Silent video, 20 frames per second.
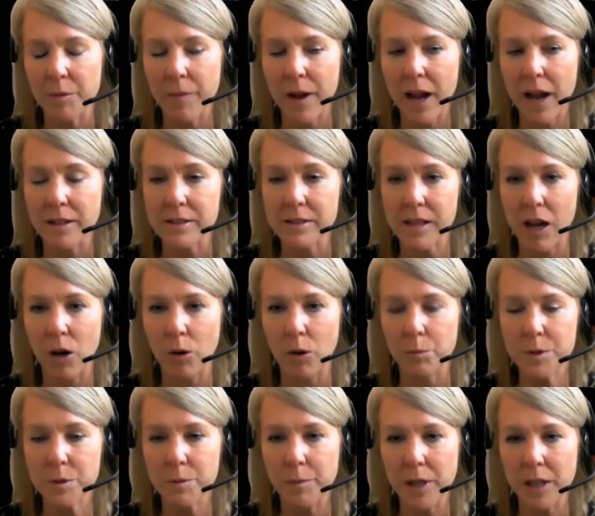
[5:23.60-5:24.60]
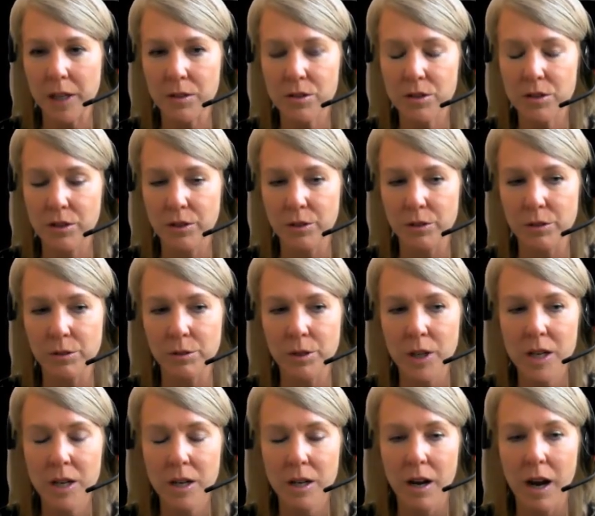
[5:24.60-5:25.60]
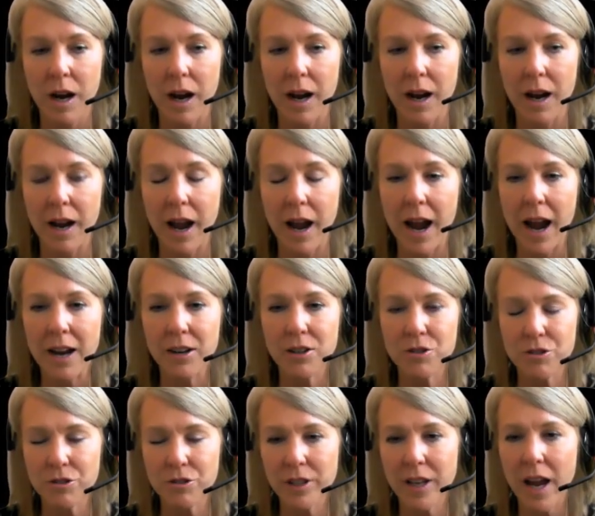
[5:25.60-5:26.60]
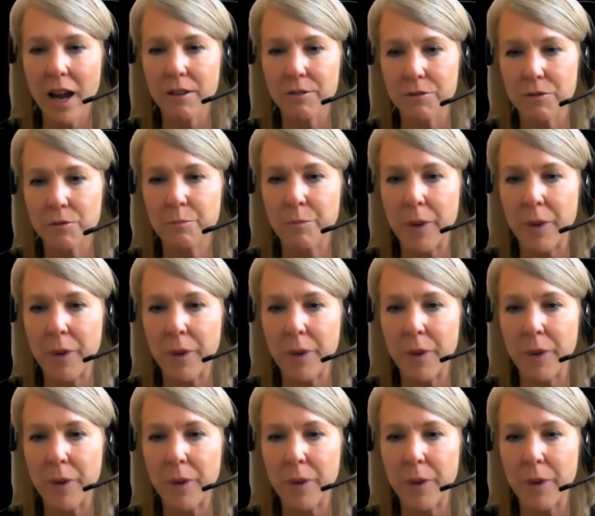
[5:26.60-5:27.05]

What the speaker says: has helped me to actually have